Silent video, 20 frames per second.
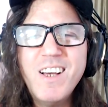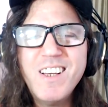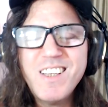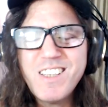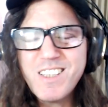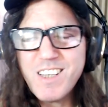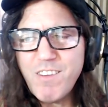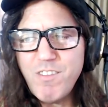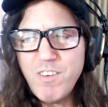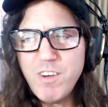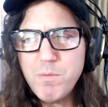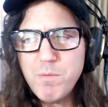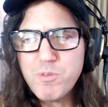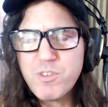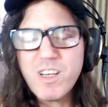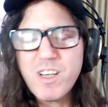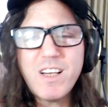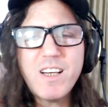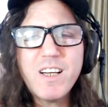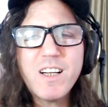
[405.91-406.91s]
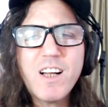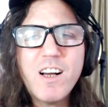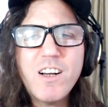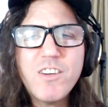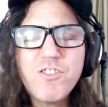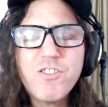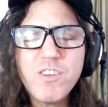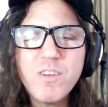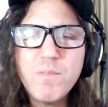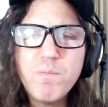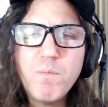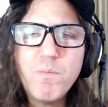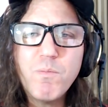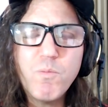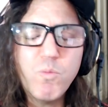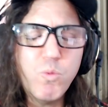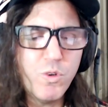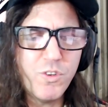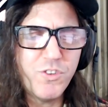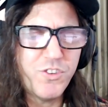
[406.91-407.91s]
Seventy percent of the country
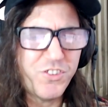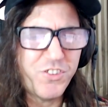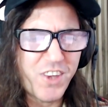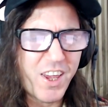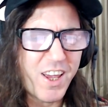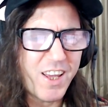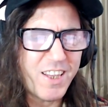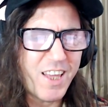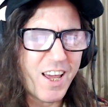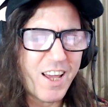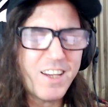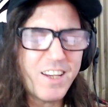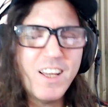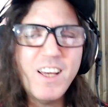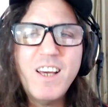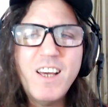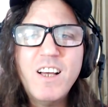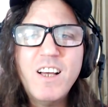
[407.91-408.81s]
would say that